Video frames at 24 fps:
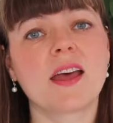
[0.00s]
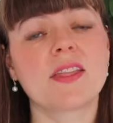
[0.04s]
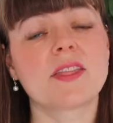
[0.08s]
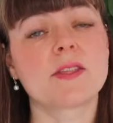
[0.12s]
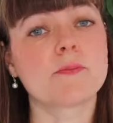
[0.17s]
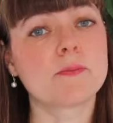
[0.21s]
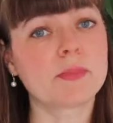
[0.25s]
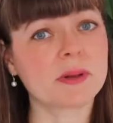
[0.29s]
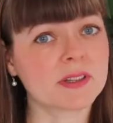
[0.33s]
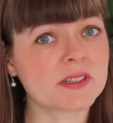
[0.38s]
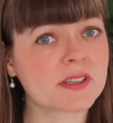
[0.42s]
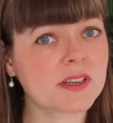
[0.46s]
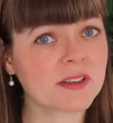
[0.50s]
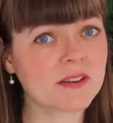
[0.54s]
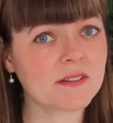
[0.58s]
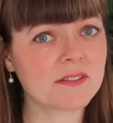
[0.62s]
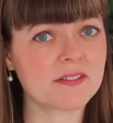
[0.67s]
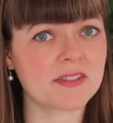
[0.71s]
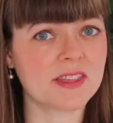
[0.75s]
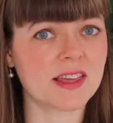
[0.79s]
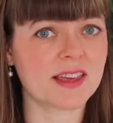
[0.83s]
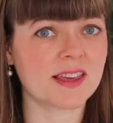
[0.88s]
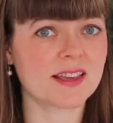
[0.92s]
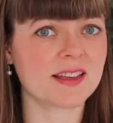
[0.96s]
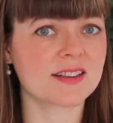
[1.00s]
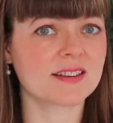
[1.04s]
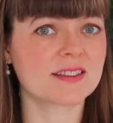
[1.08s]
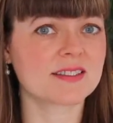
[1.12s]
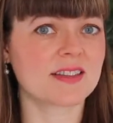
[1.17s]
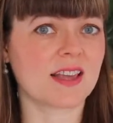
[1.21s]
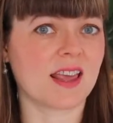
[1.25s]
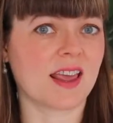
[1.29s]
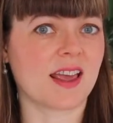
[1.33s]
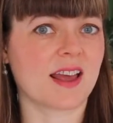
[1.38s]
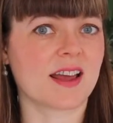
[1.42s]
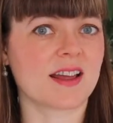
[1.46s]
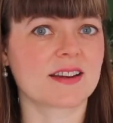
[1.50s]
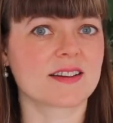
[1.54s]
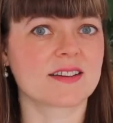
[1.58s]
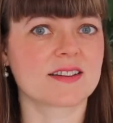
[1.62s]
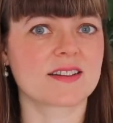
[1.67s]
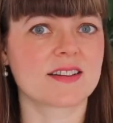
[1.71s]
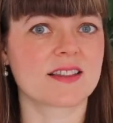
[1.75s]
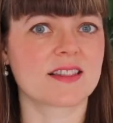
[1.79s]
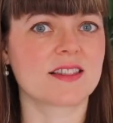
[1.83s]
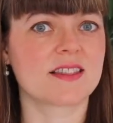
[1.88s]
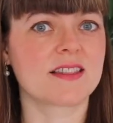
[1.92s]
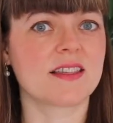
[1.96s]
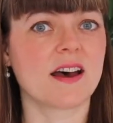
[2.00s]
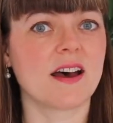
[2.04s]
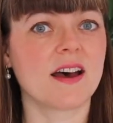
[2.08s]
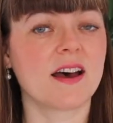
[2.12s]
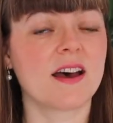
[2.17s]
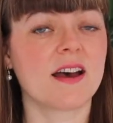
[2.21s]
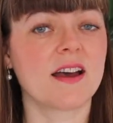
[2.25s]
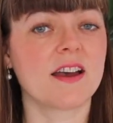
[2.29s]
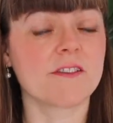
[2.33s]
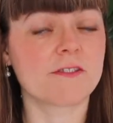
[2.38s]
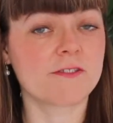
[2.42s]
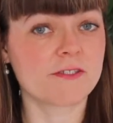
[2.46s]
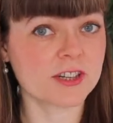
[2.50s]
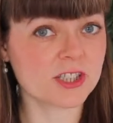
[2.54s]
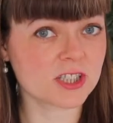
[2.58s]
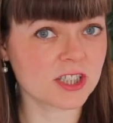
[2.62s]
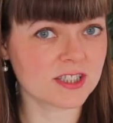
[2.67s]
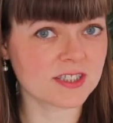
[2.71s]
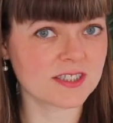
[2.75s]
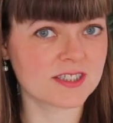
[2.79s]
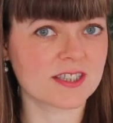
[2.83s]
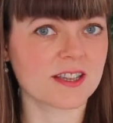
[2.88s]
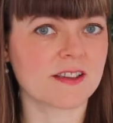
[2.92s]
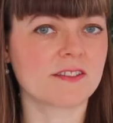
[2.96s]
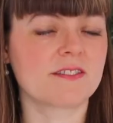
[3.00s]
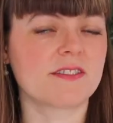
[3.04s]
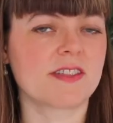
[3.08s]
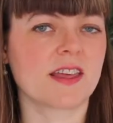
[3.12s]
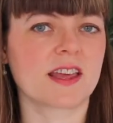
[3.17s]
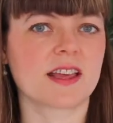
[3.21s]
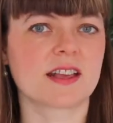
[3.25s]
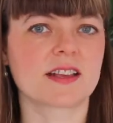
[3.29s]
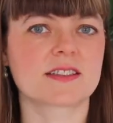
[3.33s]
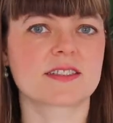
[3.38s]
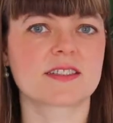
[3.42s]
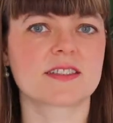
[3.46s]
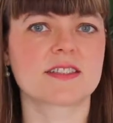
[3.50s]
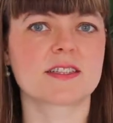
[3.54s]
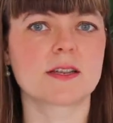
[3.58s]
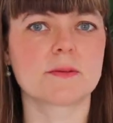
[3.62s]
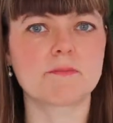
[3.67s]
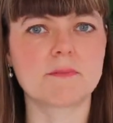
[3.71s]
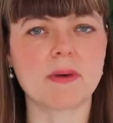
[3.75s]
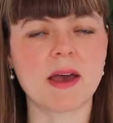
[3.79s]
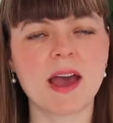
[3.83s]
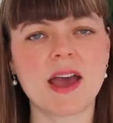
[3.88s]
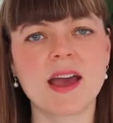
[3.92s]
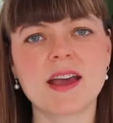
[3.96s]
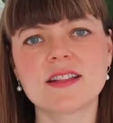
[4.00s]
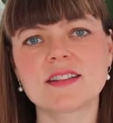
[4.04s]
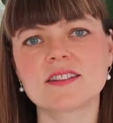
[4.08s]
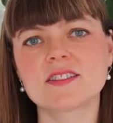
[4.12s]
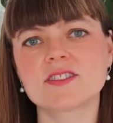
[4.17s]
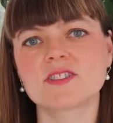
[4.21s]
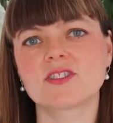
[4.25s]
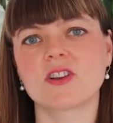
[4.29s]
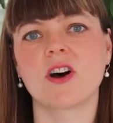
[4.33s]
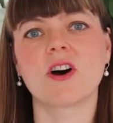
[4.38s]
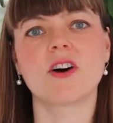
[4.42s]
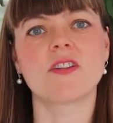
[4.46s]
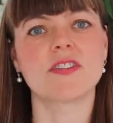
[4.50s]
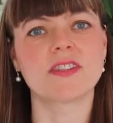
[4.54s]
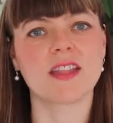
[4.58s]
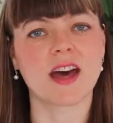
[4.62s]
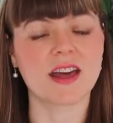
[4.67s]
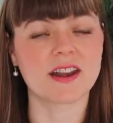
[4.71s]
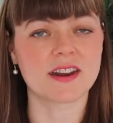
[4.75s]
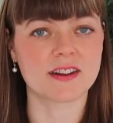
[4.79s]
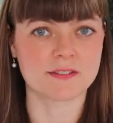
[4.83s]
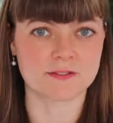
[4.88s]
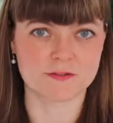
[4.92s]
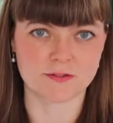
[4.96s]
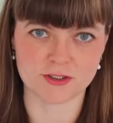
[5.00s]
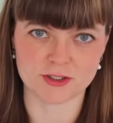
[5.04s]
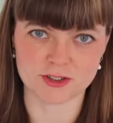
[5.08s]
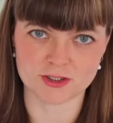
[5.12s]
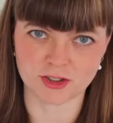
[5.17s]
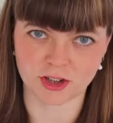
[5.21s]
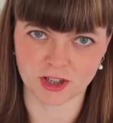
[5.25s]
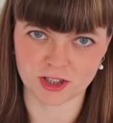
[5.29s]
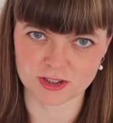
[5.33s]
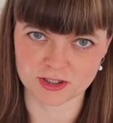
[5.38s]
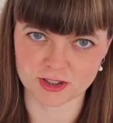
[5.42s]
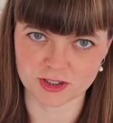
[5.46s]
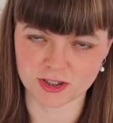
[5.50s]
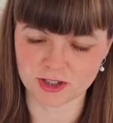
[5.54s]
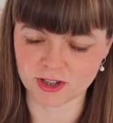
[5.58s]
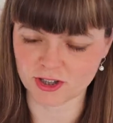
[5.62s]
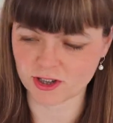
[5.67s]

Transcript: And the building of things and the efficiency of things depends on that infrastructure.